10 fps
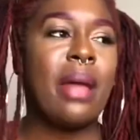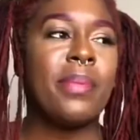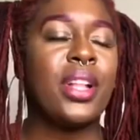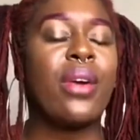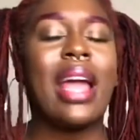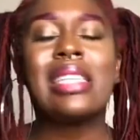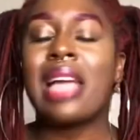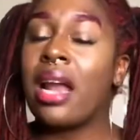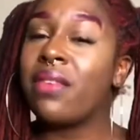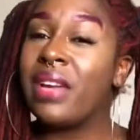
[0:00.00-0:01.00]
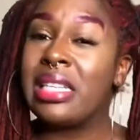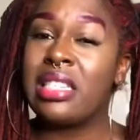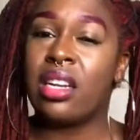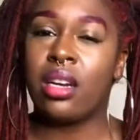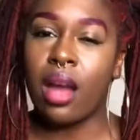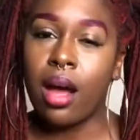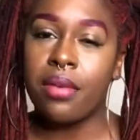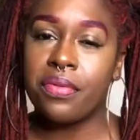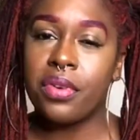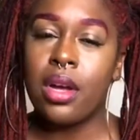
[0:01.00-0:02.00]
pillowcase kind of isn't enough.
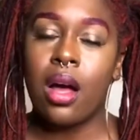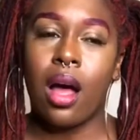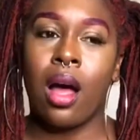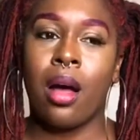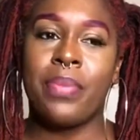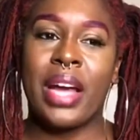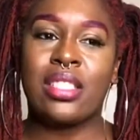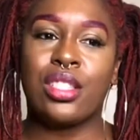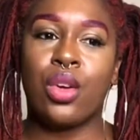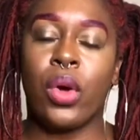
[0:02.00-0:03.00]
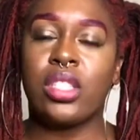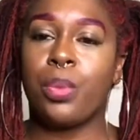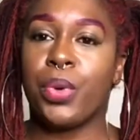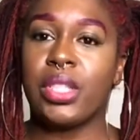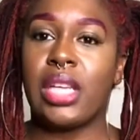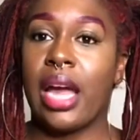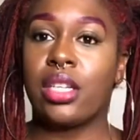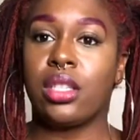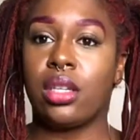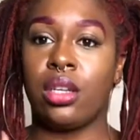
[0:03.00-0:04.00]
That's going to protect
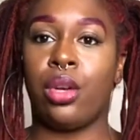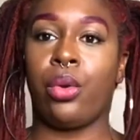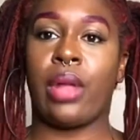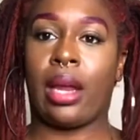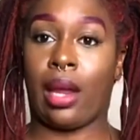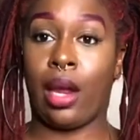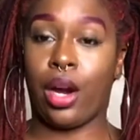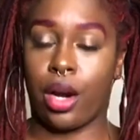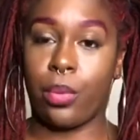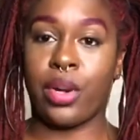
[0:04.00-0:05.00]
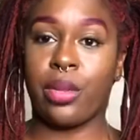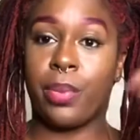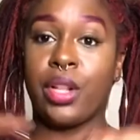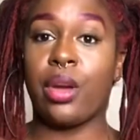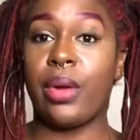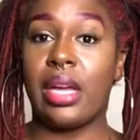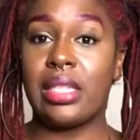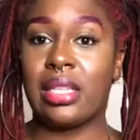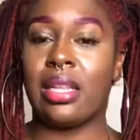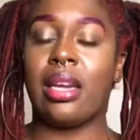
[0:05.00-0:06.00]
you, like here where the pillow is,
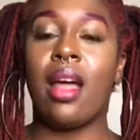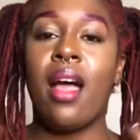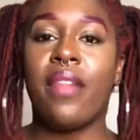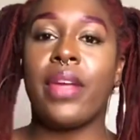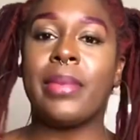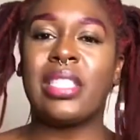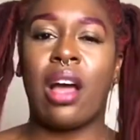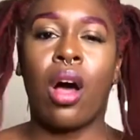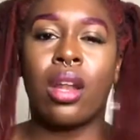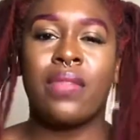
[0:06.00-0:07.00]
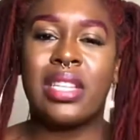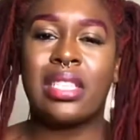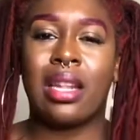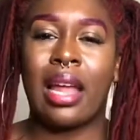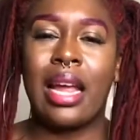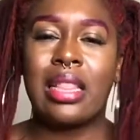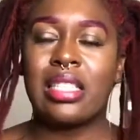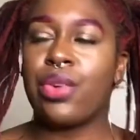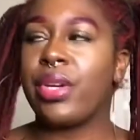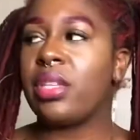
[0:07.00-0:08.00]
and then that means that all of this length is
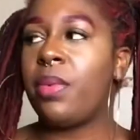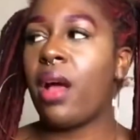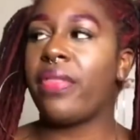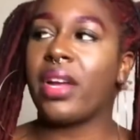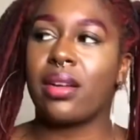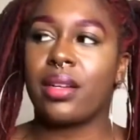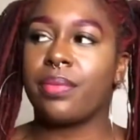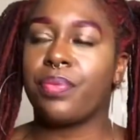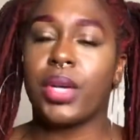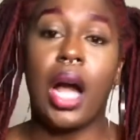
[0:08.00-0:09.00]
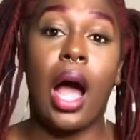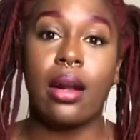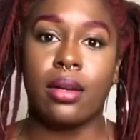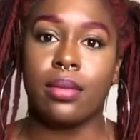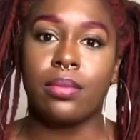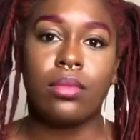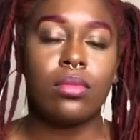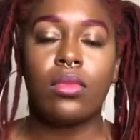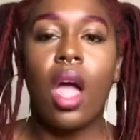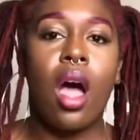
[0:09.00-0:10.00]
going to be on the cotton
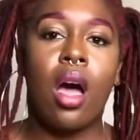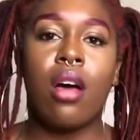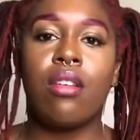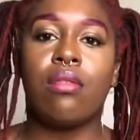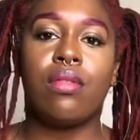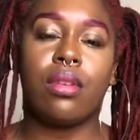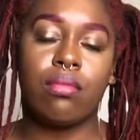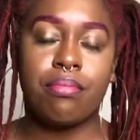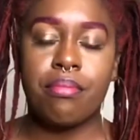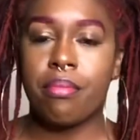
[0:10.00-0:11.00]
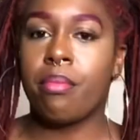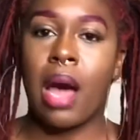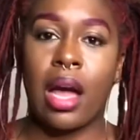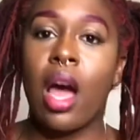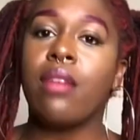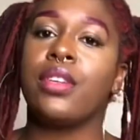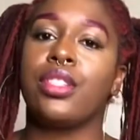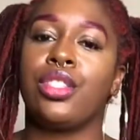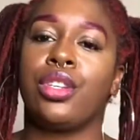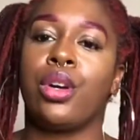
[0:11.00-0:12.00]
of my covers,
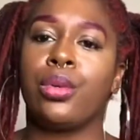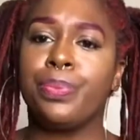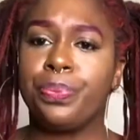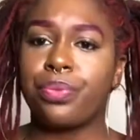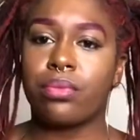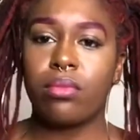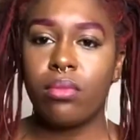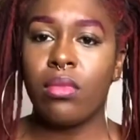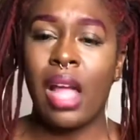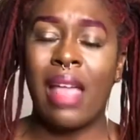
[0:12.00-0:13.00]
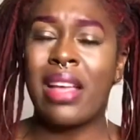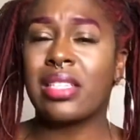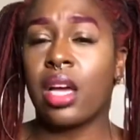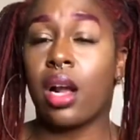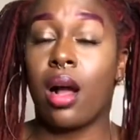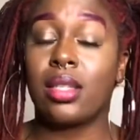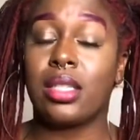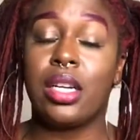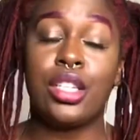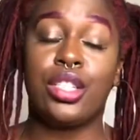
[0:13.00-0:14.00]
you know. And that's gonna cause an
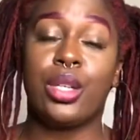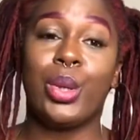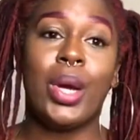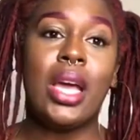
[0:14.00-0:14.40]
issue.